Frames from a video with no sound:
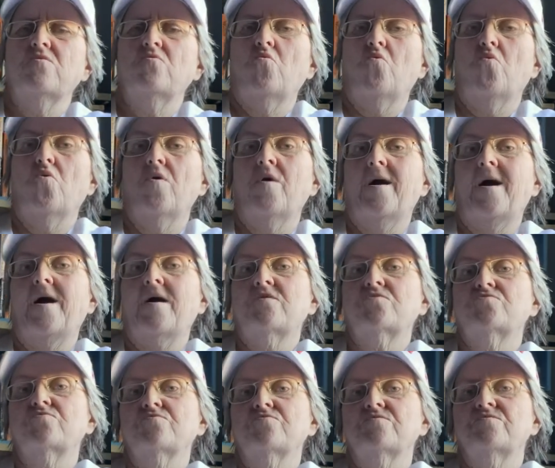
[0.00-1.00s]
or
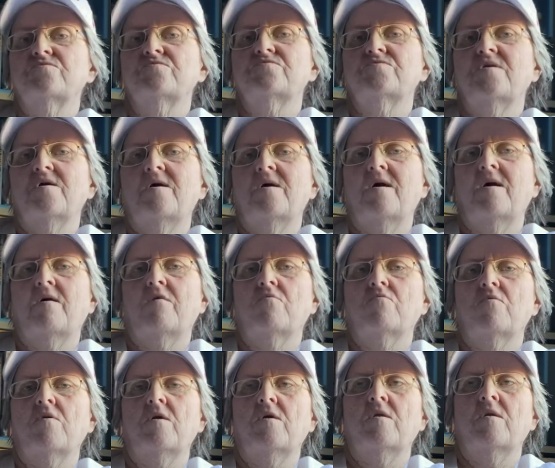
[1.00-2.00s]
actually say
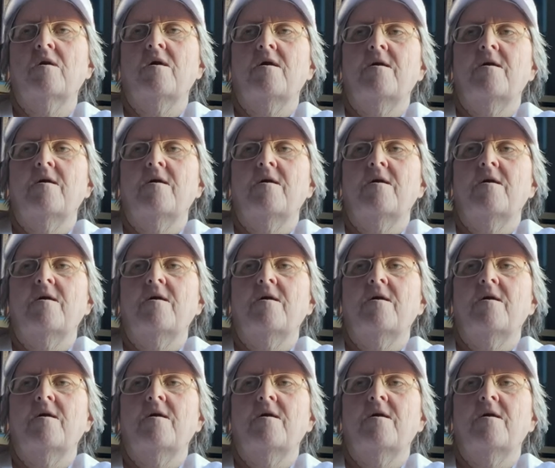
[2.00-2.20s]
outright